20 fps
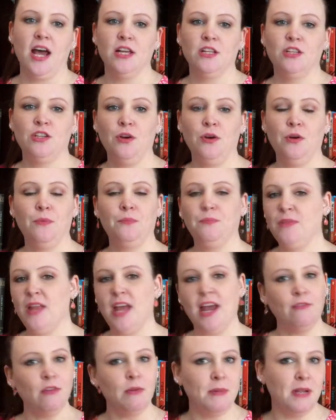So
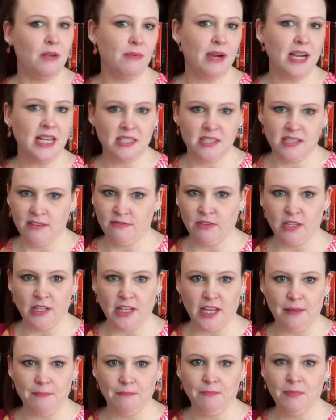everybody writes
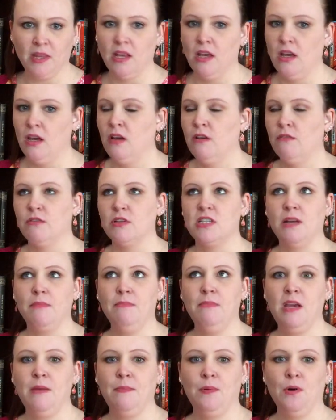differently. For some
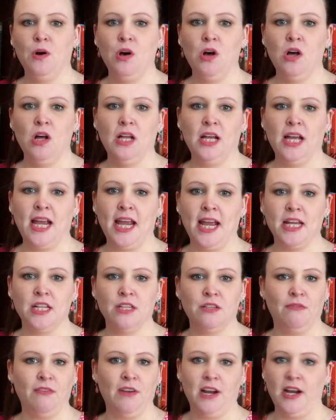people,
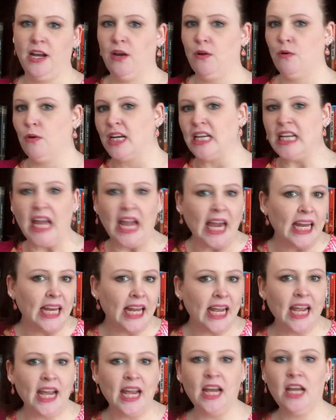it's very
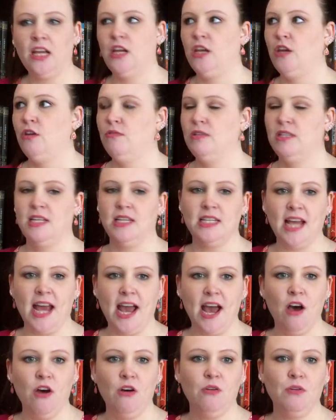organic. You sit
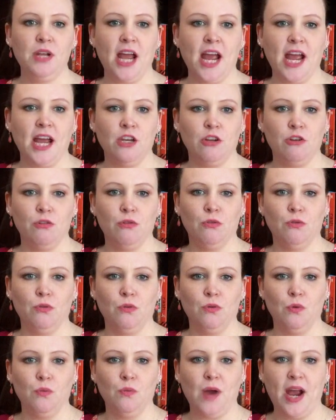down and
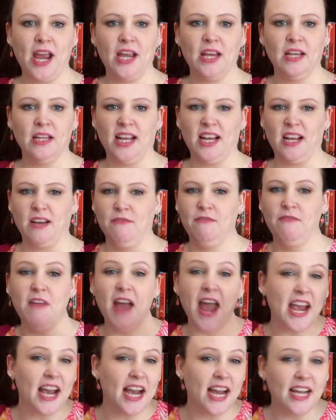you write like a
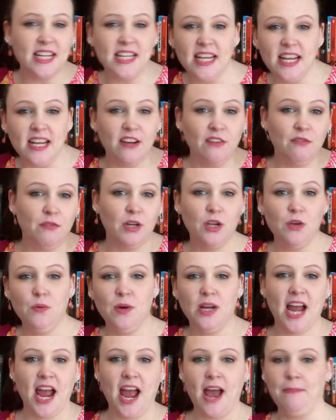vague idea of what you
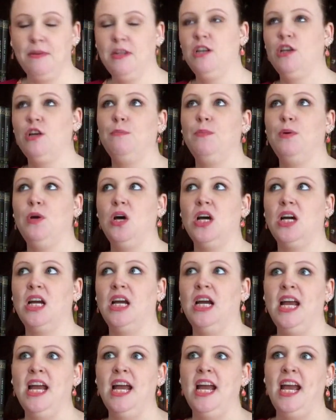want to happen in your book,
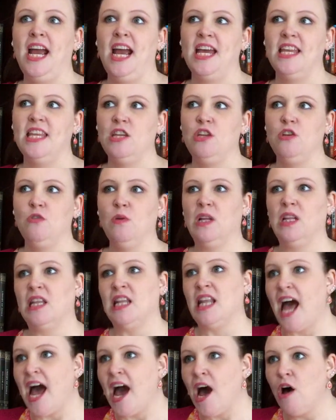and then you
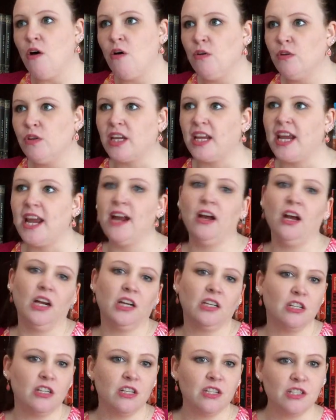allow the
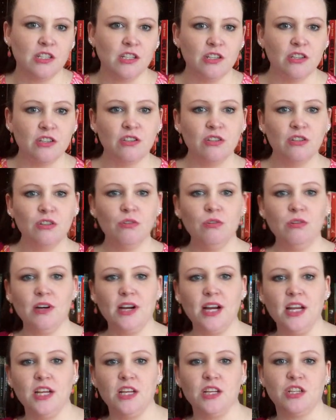characters and the
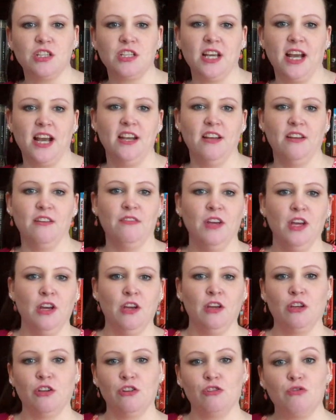story to just kind of
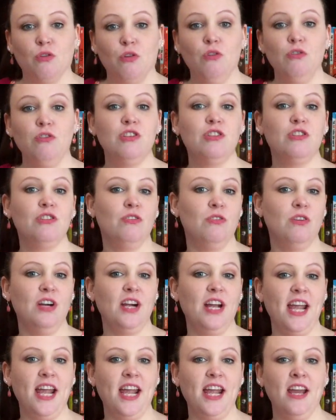control the
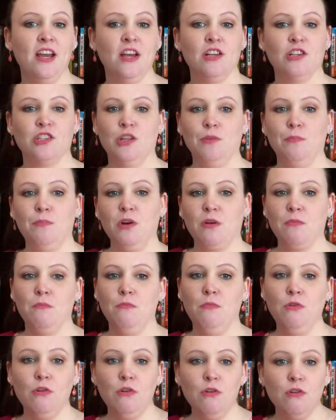story. So the book
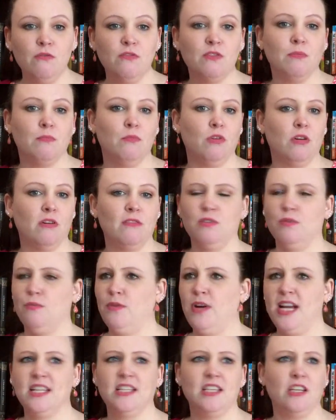moves and morphs in
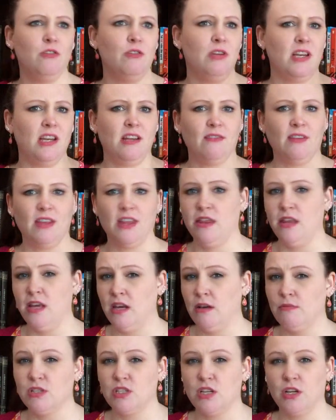ways that you didn't even think
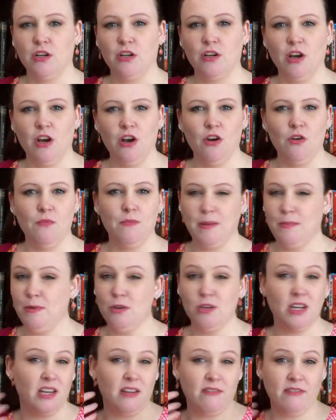it was going to go. Maybe you
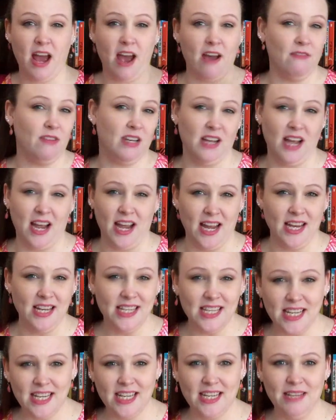didn't even have an
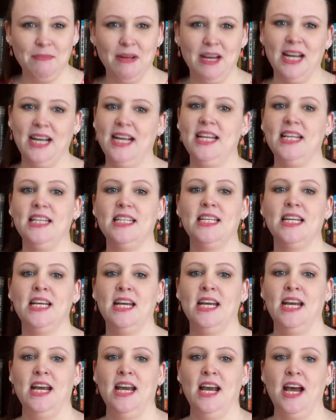ending in mind.
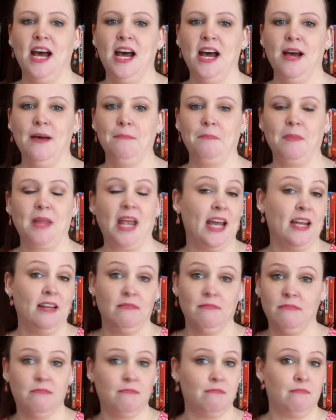
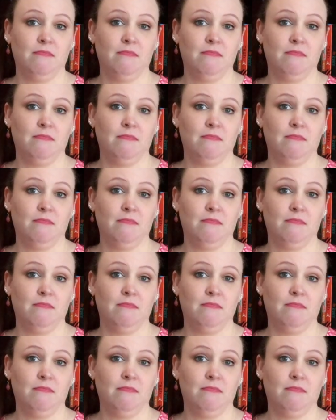And